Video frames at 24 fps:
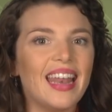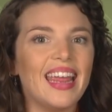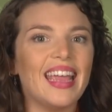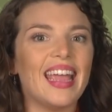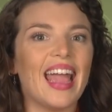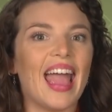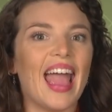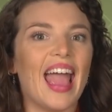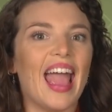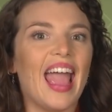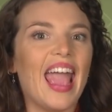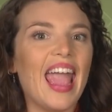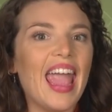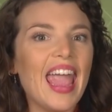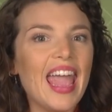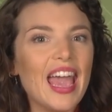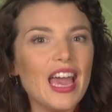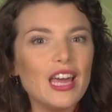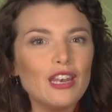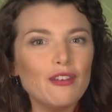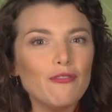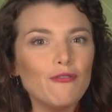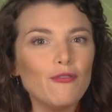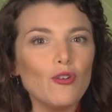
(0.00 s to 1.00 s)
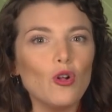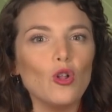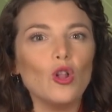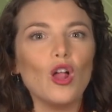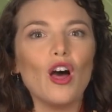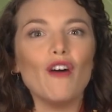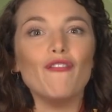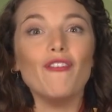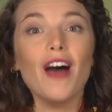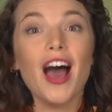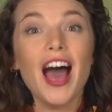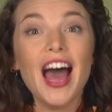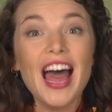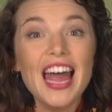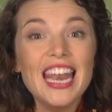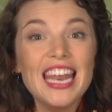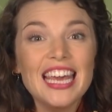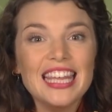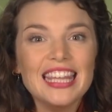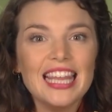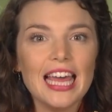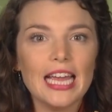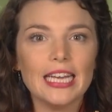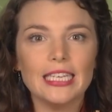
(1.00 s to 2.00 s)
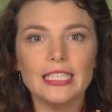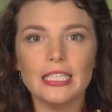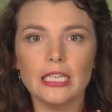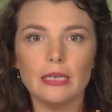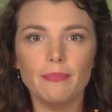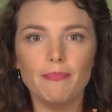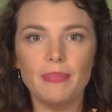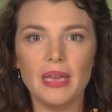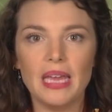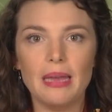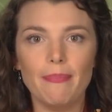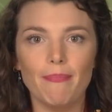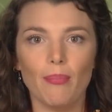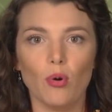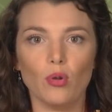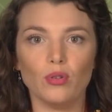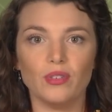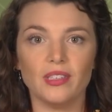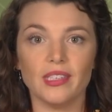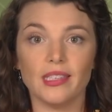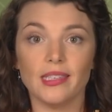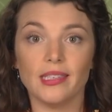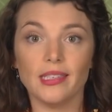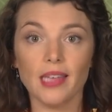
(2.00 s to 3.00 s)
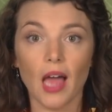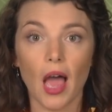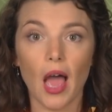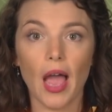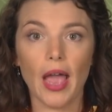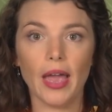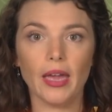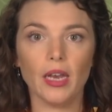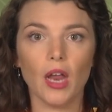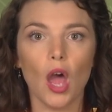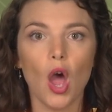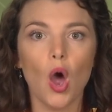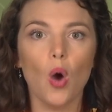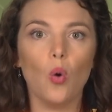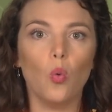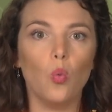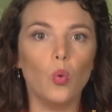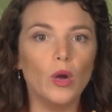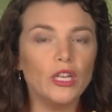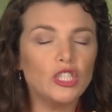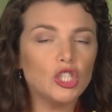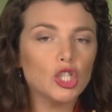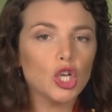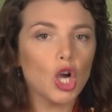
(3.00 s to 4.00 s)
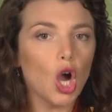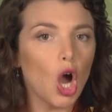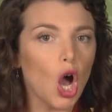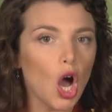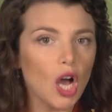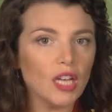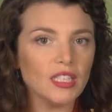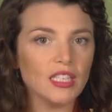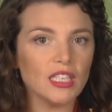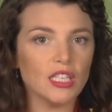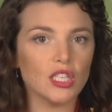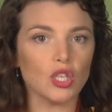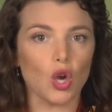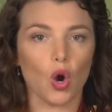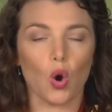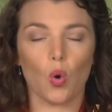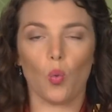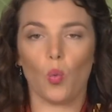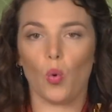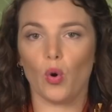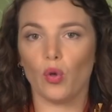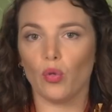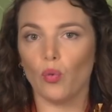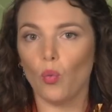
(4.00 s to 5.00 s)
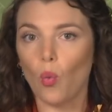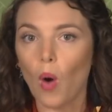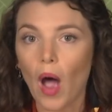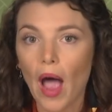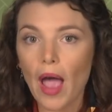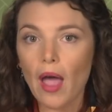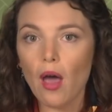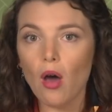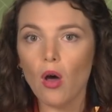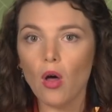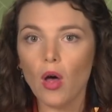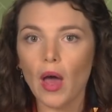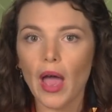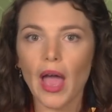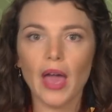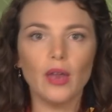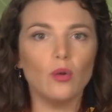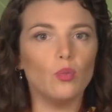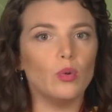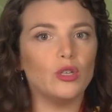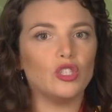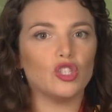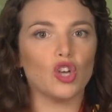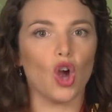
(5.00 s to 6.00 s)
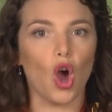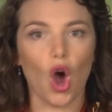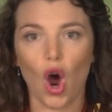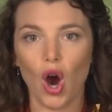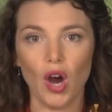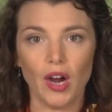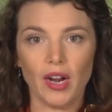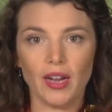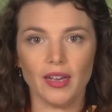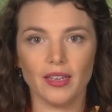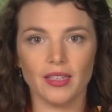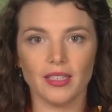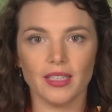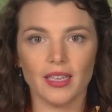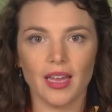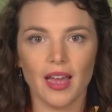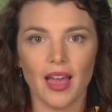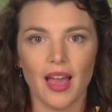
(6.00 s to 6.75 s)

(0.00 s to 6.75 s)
letting a handful of unelected people decide which causes are worthwhile and which aren't.